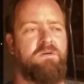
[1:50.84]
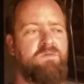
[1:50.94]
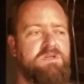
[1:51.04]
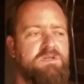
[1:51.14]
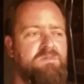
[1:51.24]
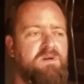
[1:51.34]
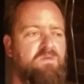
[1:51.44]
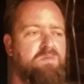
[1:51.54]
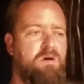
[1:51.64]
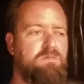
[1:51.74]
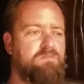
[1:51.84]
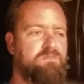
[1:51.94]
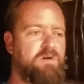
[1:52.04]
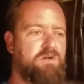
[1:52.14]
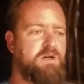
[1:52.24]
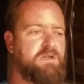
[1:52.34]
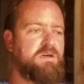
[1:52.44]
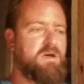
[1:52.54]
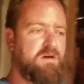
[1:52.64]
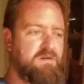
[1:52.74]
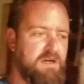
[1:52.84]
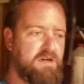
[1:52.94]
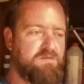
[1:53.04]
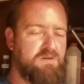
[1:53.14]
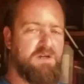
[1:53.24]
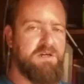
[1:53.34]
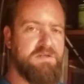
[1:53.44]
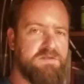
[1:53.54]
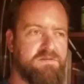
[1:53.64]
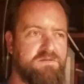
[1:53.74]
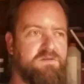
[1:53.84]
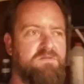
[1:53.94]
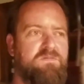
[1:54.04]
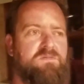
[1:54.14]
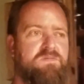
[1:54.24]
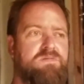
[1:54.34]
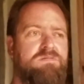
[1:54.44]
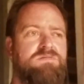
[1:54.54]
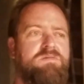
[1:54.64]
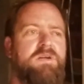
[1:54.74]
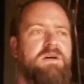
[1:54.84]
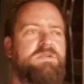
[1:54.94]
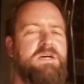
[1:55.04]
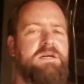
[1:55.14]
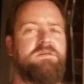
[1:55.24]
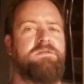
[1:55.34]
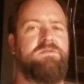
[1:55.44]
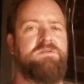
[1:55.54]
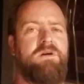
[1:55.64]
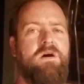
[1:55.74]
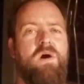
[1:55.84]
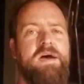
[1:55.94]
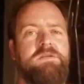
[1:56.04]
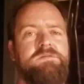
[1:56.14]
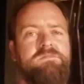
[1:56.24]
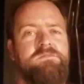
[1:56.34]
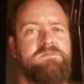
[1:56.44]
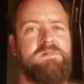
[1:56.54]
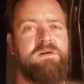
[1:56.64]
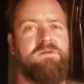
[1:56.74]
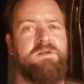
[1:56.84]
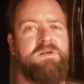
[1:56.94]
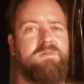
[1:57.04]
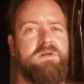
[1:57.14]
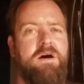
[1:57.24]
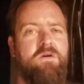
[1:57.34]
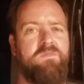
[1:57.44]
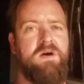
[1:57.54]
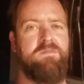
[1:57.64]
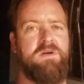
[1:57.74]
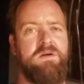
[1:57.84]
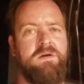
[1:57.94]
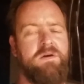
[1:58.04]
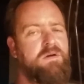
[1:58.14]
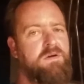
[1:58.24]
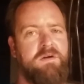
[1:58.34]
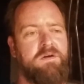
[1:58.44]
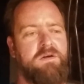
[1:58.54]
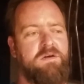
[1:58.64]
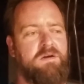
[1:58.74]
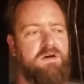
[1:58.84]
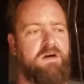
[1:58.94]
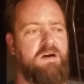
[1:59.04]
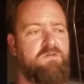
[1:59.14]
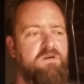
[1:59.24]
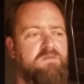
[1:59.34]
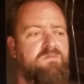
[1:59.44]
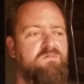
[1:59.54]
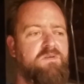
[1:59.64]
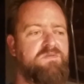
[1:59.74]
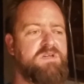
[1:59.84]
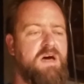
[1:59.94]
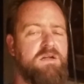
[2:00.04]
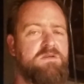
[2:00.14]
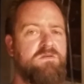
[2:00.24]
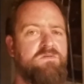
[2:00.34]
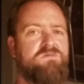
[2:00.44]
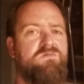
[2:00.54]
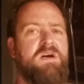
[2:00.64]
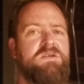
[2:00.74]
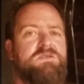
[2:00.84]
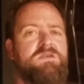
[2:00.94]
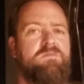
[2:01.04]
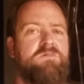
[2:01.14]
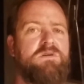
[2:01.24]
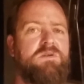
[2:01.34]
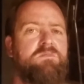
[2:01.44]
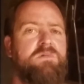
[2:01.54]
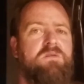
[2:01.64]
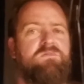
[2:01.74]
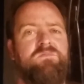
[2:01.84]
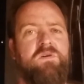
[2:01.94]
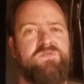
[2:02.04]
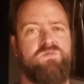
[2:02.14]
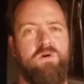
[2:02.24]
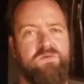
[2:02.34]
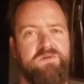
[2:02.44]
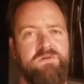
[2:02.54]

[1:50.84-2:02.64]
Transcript: which is a bit of a problem. I'd like it to go down to at least sort of 1008, and a little bit lower maybe. What I've started to do is raise the temperature a little bit. I've swirled